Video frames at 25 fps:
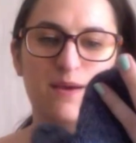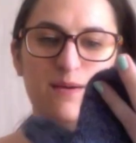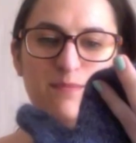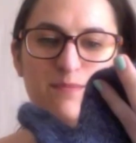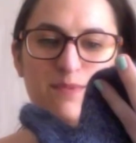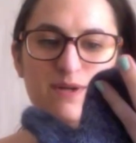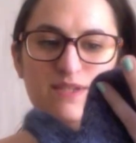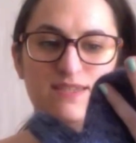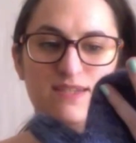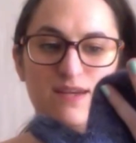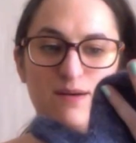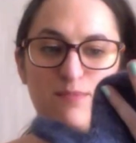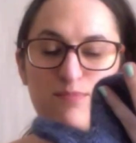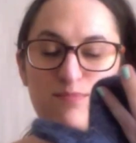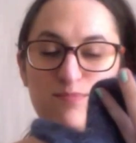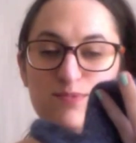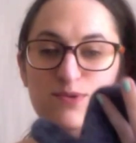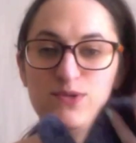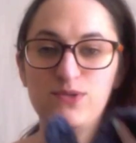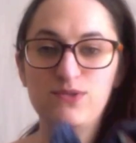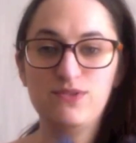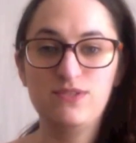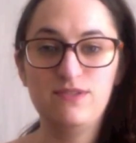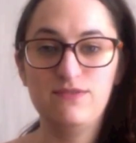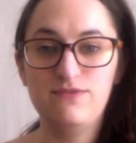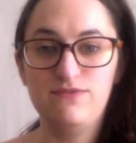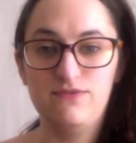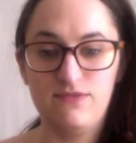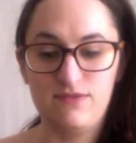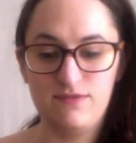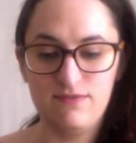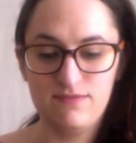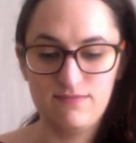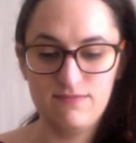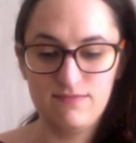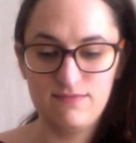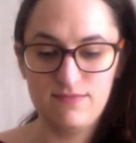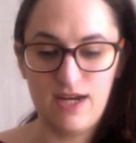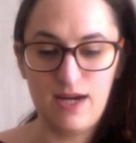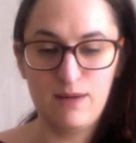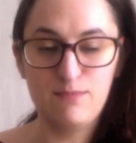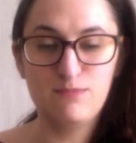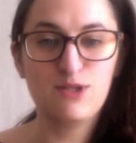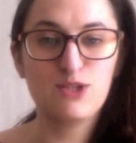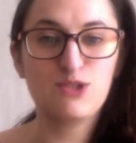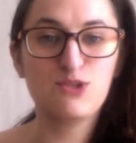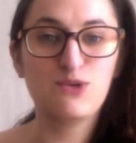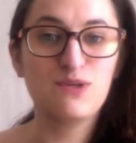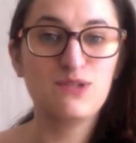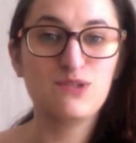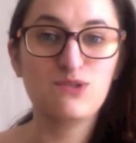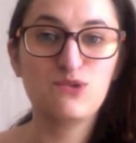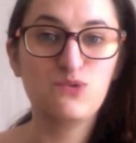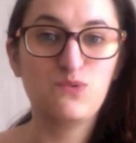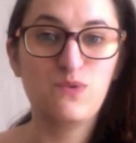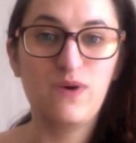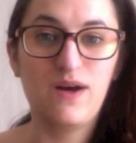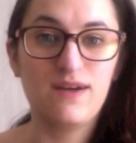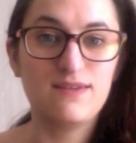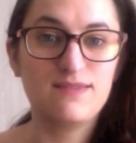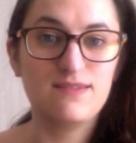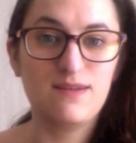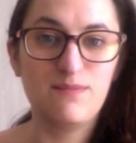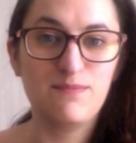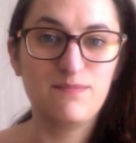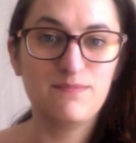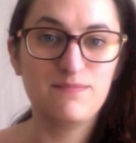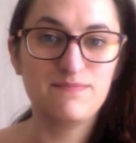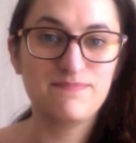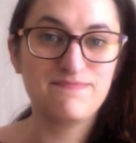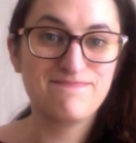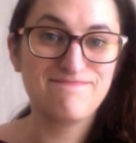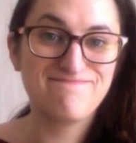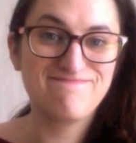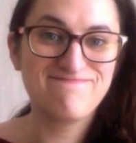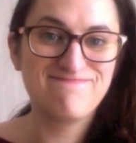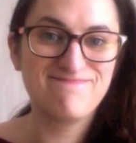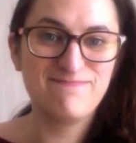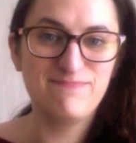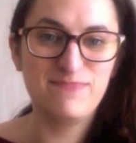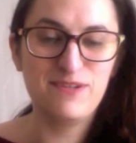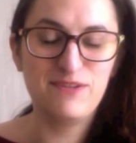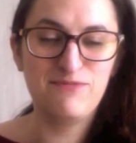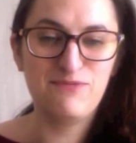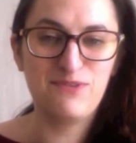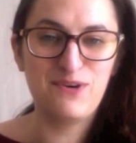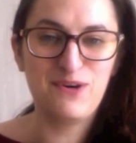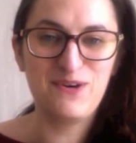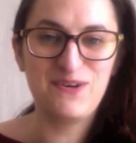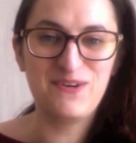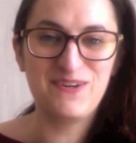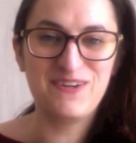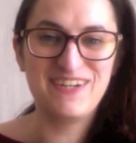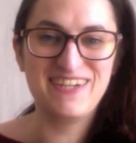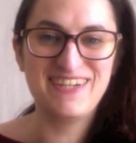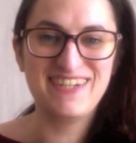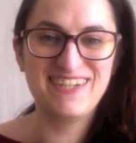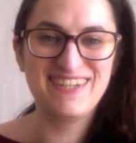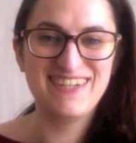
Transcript: But they're beautiful. I'm not going to wear them before